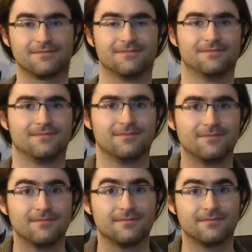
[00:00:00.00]

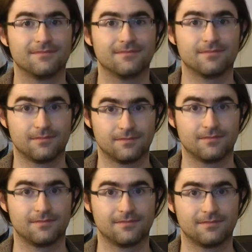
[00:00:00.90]

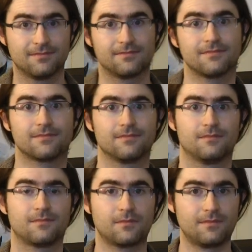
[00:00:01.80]

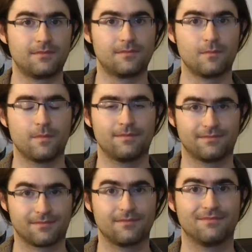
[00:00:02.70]
No words are spoken by the person on screen.